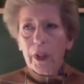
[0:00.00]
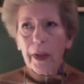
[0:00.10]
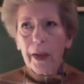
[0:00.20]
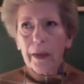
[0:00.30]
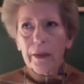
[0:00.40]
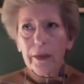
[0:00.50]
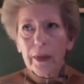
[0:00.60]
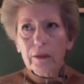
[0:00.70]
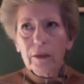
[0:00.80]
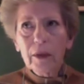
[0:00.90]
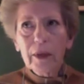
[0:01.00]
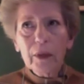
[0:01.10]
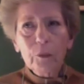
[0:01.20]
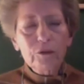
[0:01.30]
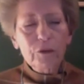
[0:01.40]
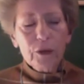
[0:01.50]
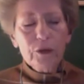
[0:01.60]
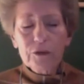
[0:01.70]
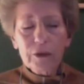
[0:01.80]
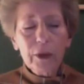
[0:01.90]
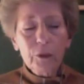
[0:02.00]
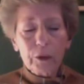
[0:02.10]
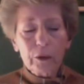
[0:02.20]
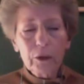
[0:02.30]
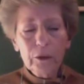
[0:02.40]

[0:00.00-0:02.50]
and yet it was very sacred.